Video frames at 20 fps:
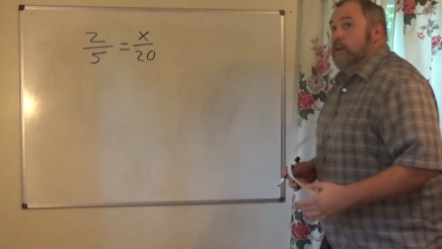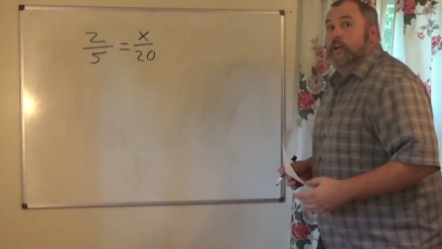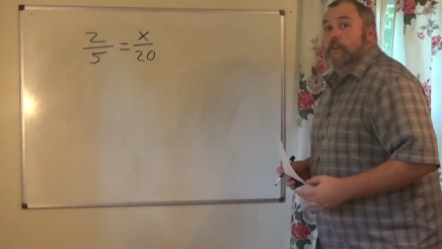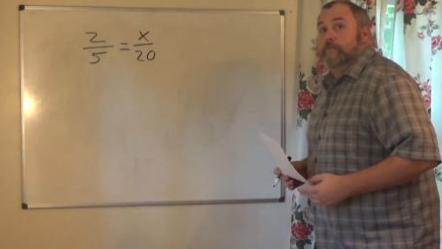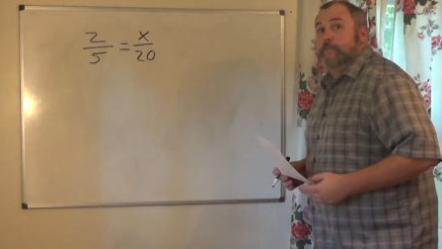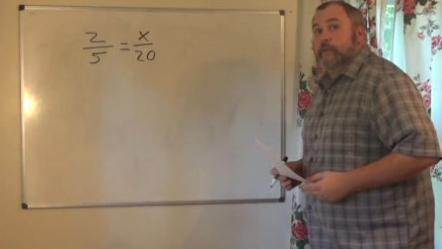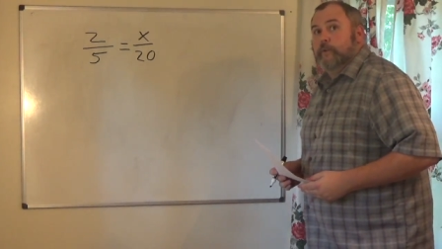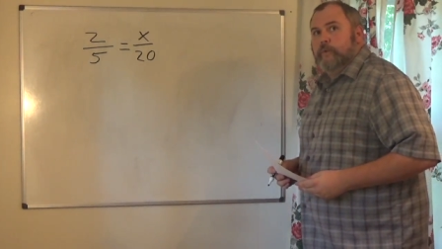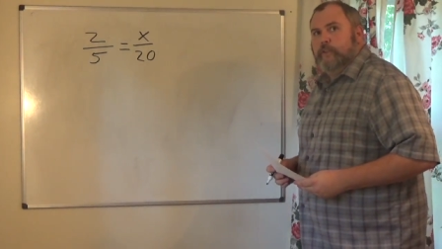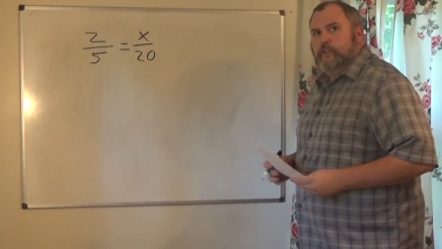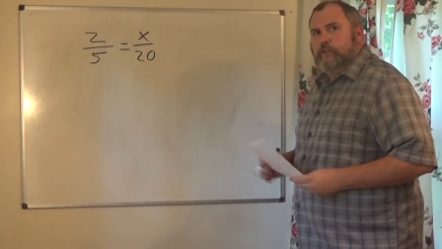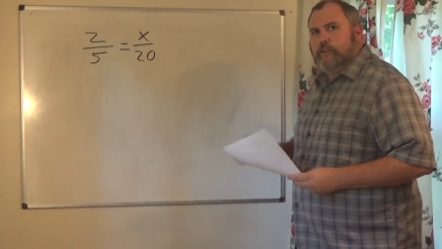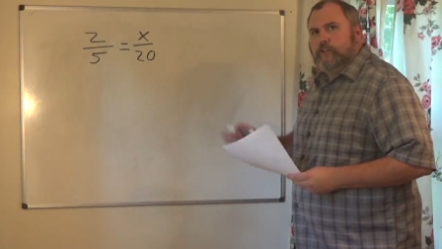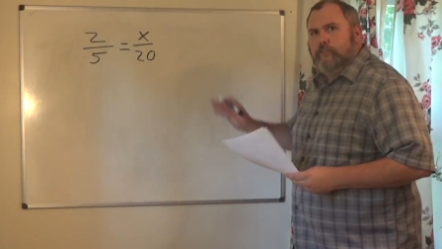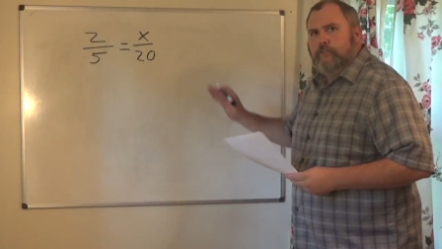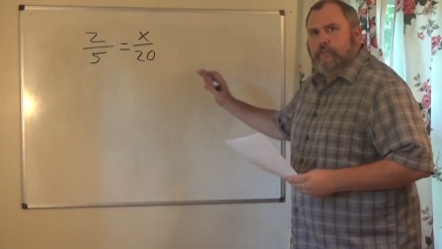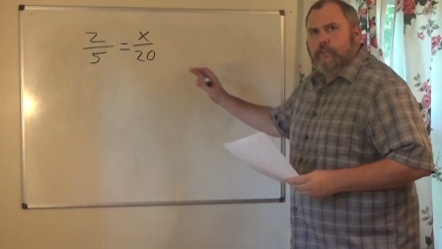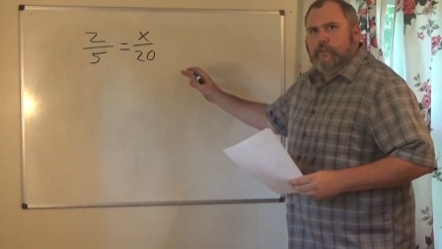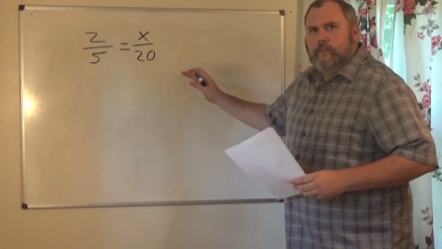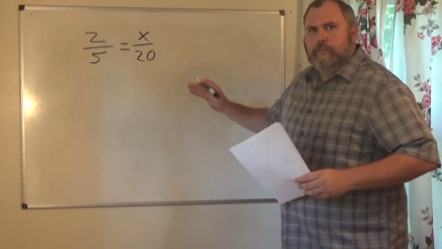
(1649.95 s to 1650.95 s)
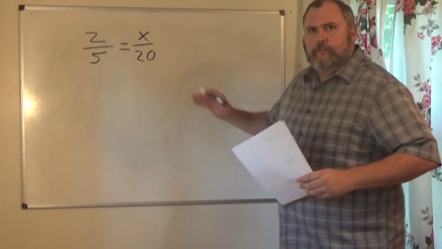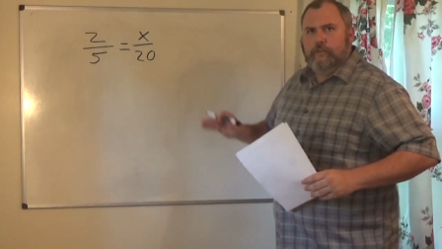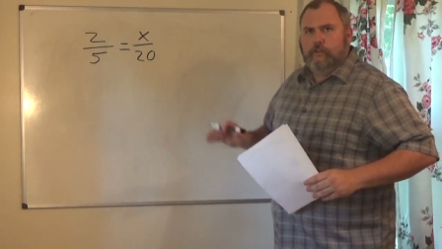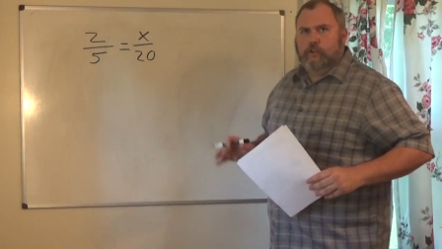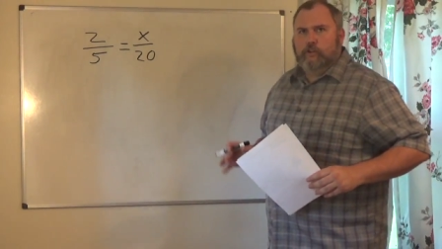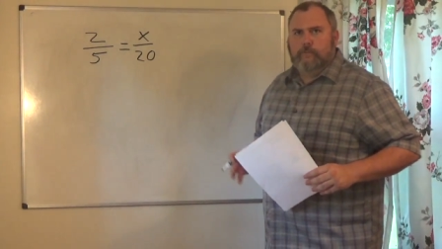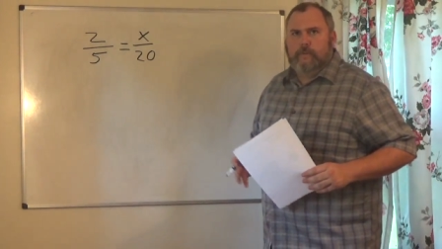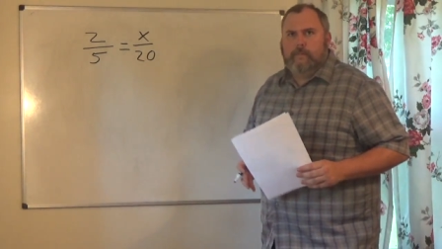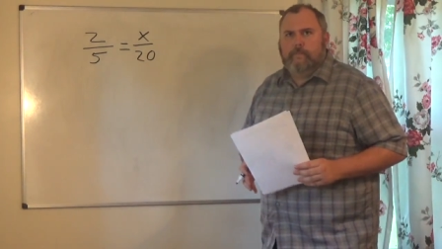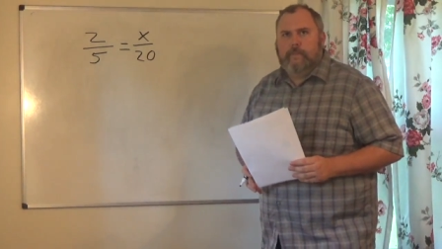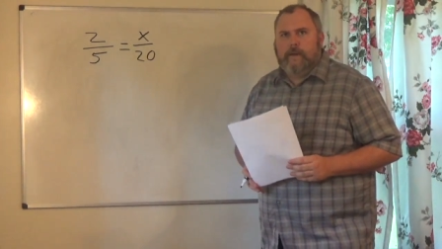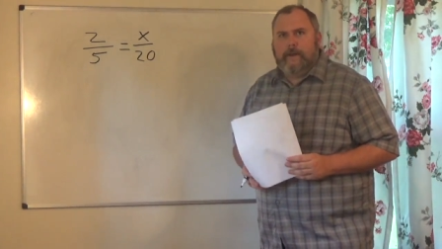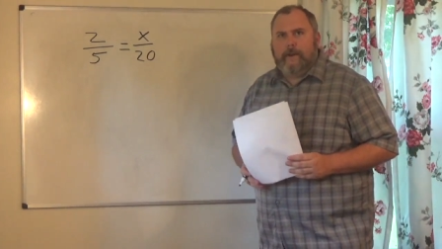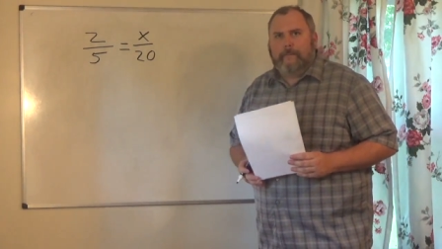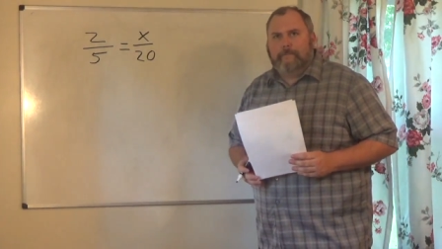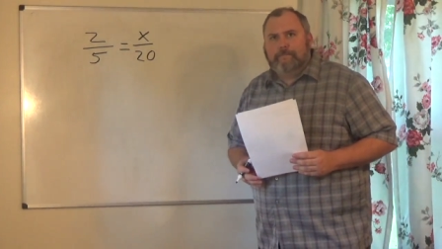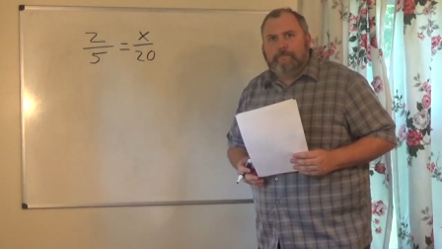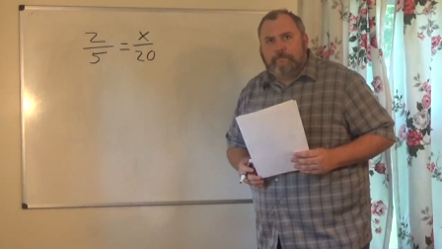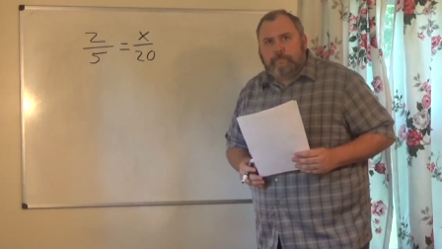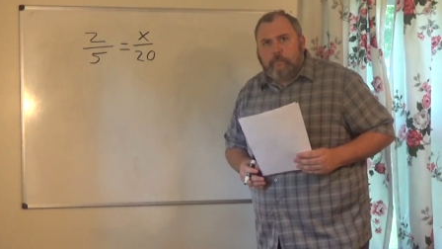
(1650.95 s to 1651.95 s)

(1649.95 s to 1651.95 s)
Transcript: hopefully you can see this a little bit better.